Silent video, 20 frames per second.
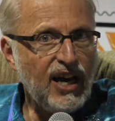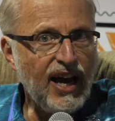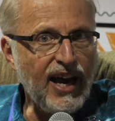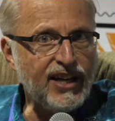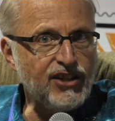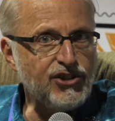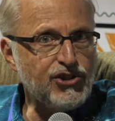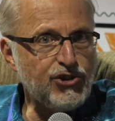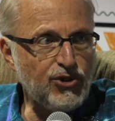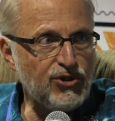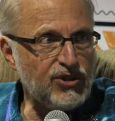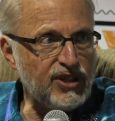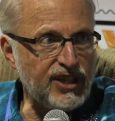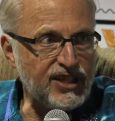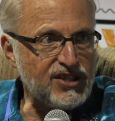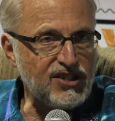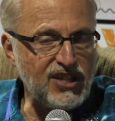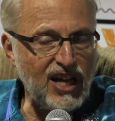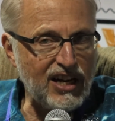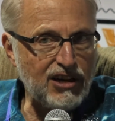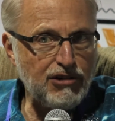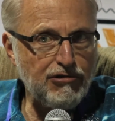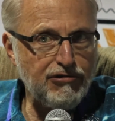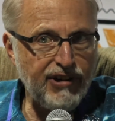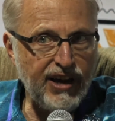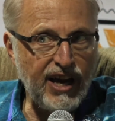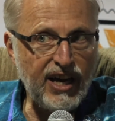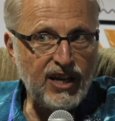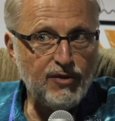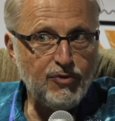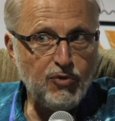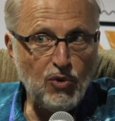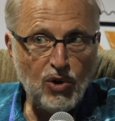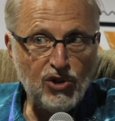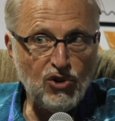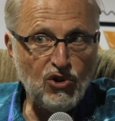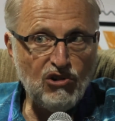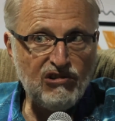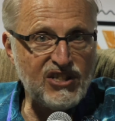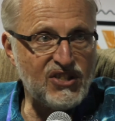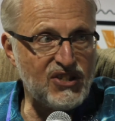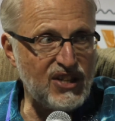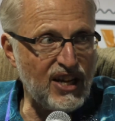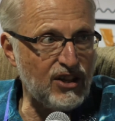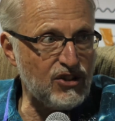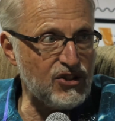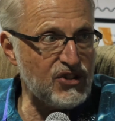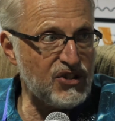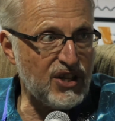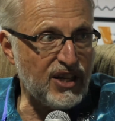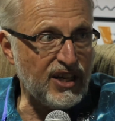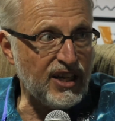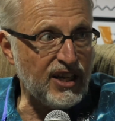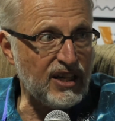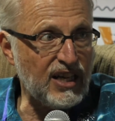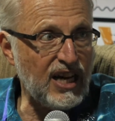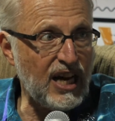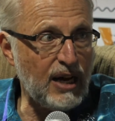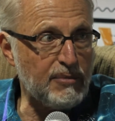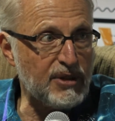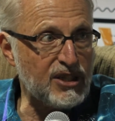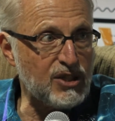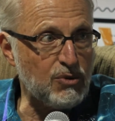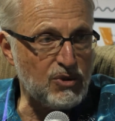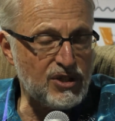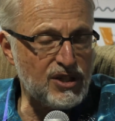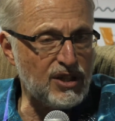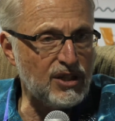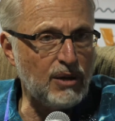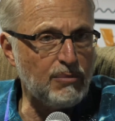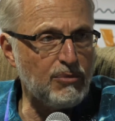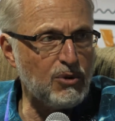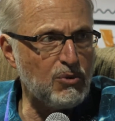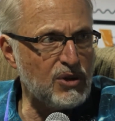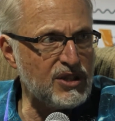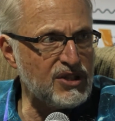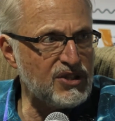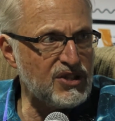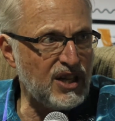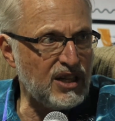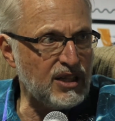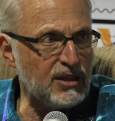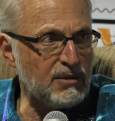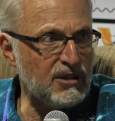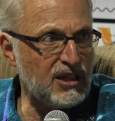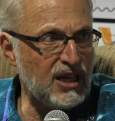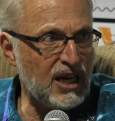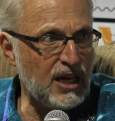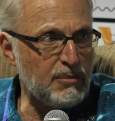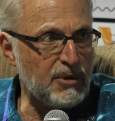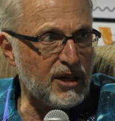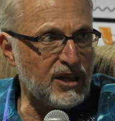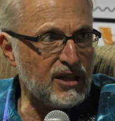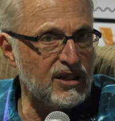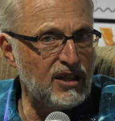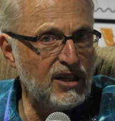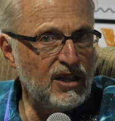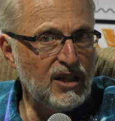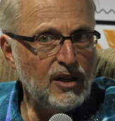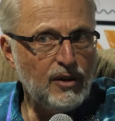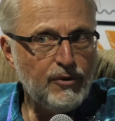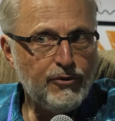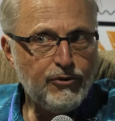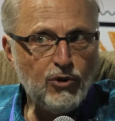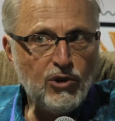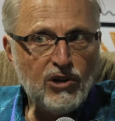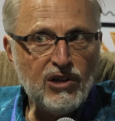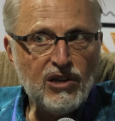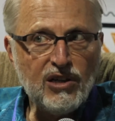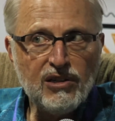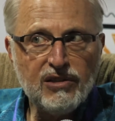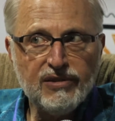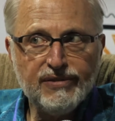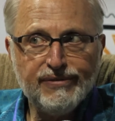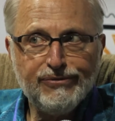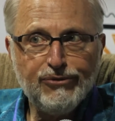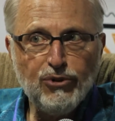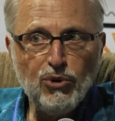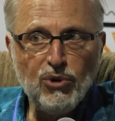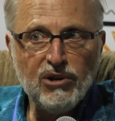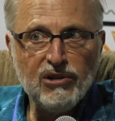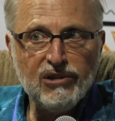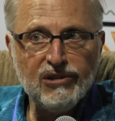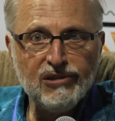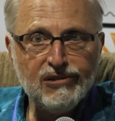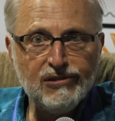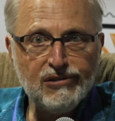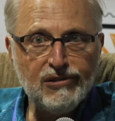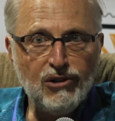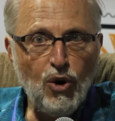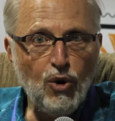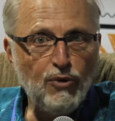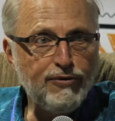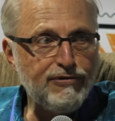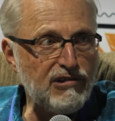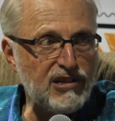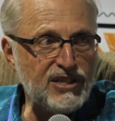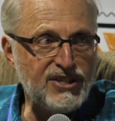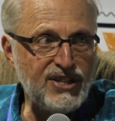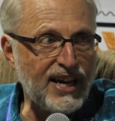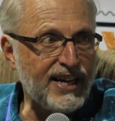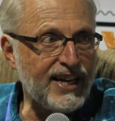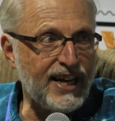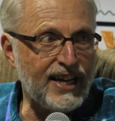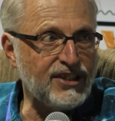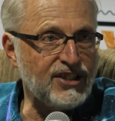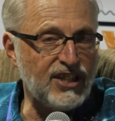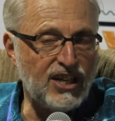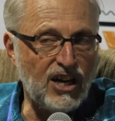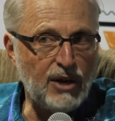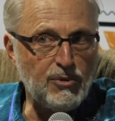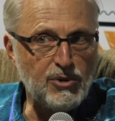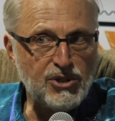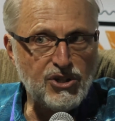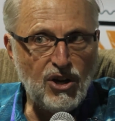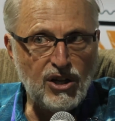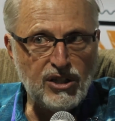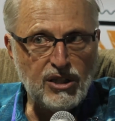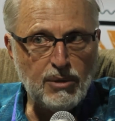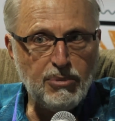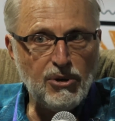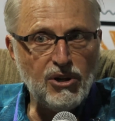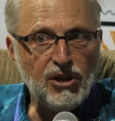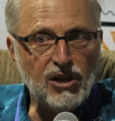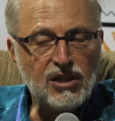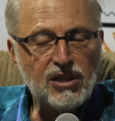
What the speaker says: and certainly it's not a creative one or a sales thing in comics, it was the #1 selling comic for over a decade that I was on the book.